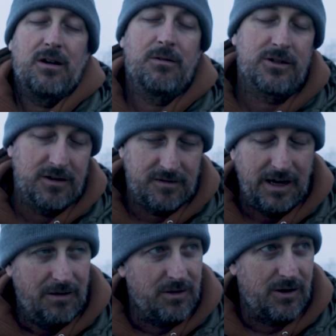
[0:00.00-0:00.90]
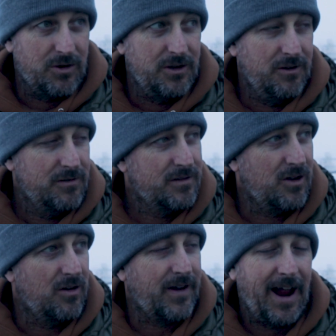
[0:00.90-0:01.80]
which is not what I want to do.
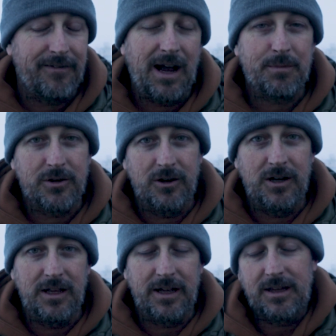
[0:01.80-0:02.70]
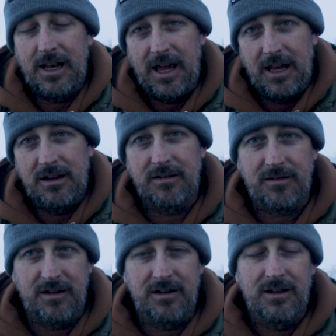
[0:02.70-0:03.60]
So if I have the opportunity, like today, just
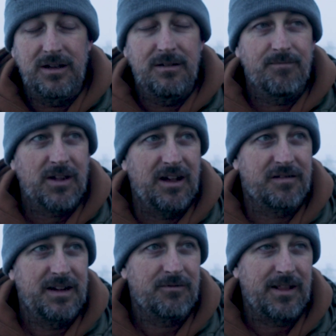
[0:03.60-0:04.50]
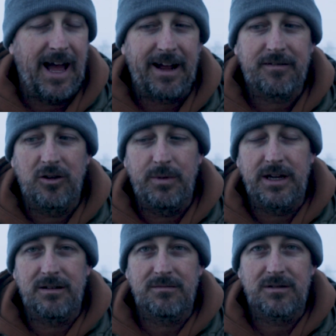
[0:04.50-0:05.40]
to kind of sit and relax a little
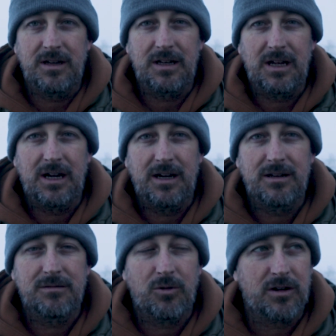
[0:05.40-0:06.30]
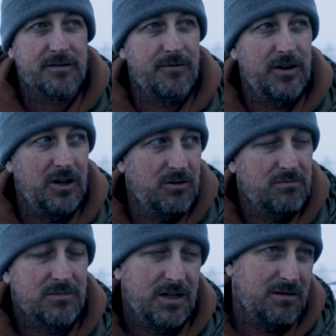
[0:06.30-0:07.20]
bit and work on some video,
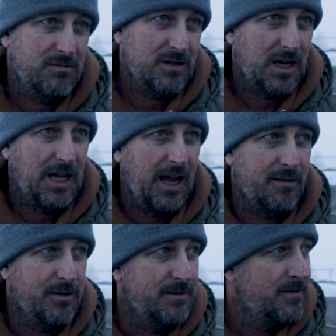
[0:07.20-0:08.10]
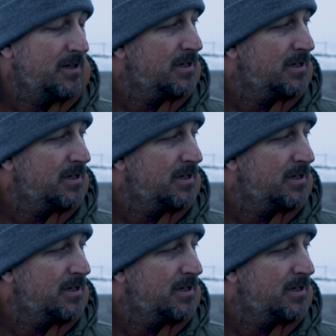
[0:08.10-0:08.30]
then I can. But